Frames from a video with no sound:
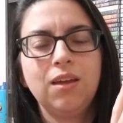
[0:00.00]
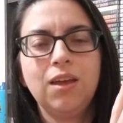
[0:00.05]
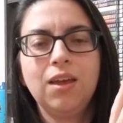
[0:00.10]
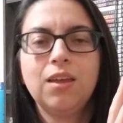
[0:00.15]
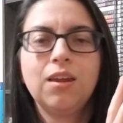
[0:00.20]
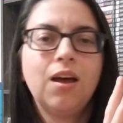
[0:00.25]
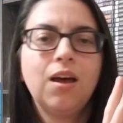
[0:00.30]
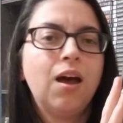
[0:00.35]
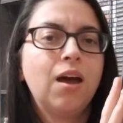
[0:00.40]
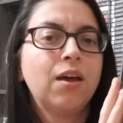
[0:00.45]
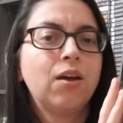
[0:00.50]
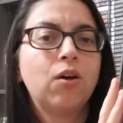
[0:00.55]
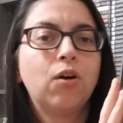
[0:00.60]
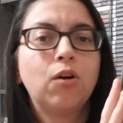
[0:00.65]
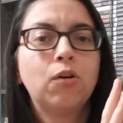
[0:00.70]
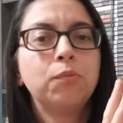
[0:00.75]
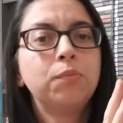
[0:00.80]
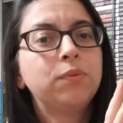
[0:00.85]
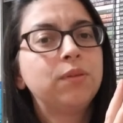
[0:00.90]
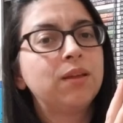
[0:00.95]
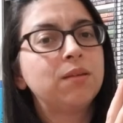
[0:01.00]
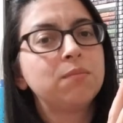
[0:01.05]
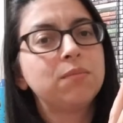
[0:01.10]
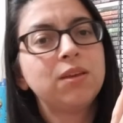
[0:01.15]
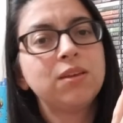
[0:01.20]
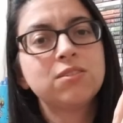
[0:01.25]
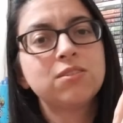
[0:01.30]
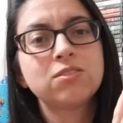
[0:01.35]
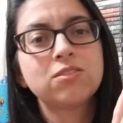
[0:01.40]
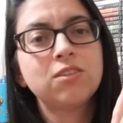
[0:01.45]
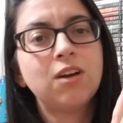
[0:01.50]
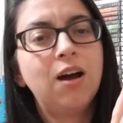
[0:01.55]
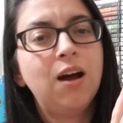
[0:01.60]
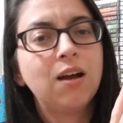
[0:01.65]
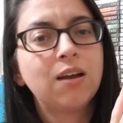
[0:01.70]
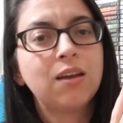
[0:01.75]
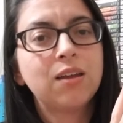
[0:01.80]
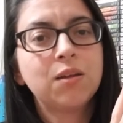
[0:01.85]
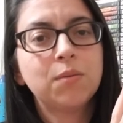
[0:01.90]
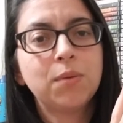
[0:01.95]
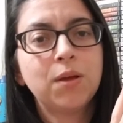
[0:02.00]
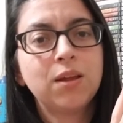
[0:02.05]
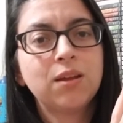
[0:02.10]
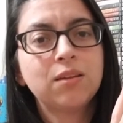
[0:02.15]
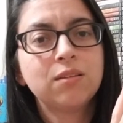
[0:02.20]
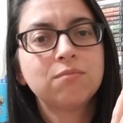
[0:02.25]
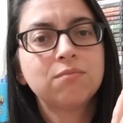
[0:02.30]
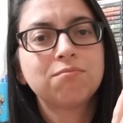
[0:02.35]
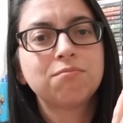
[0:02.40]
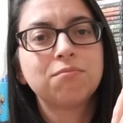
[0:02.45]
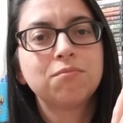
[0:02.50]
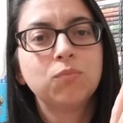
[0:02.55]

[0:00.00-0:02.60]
And I hope that me just talking about it